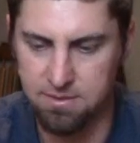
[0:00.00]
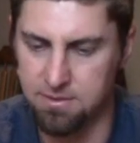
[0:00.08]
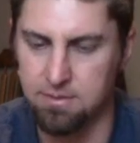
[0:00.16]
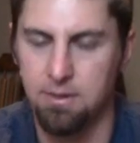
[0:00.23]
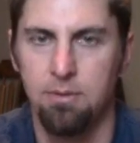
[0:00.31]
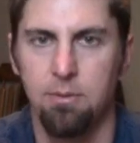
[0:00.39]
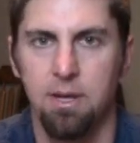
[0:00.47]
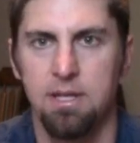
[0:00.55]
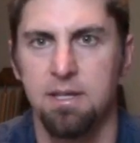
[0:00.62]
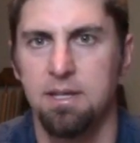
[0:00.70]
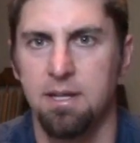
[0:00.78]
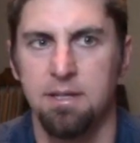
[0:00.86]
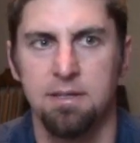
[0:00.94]
It's a great way
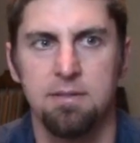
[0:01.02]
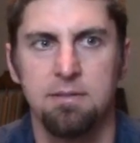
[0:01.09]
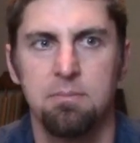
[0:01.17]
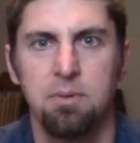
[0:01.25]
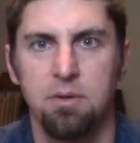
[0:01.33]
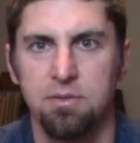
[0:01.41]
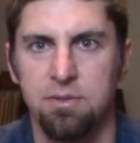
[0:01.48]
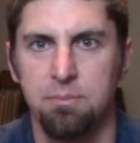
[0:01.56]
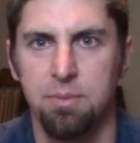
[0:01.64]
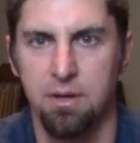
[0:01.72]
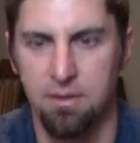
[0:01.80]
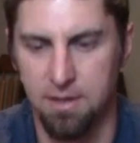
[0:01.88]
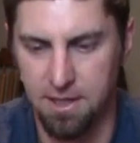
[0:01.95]
to kind of pull some
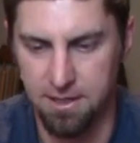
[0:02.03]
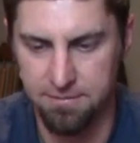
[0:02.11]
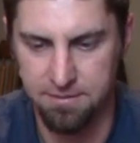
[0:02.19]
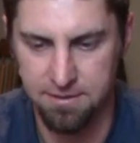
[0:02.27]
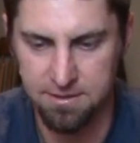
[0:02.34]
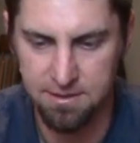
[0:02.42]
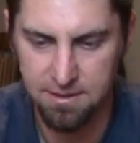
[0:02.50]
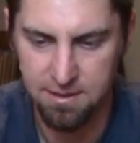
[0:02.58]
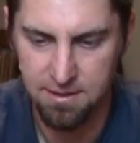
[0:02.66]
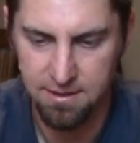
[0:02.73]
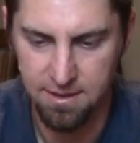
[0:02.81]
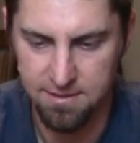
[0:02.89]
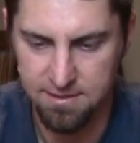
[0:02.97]
beer off and
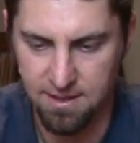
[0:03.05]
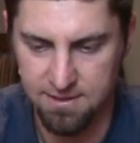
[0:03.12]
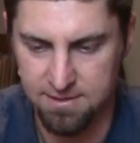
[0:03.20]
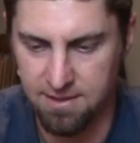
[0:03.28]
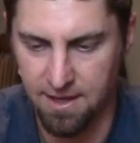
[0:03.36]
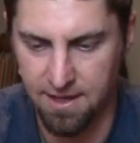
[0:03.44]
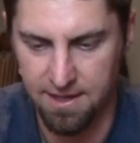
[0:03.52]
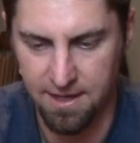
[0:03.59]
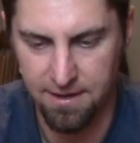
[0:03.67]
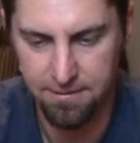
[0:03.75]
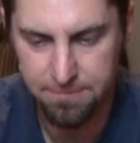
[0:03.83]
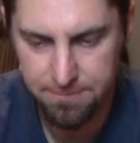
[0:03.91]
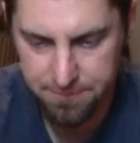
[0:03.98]
test that
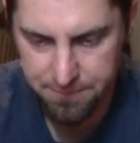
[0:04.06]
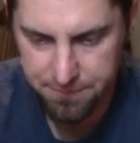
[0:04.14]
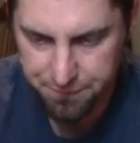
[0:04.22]
out.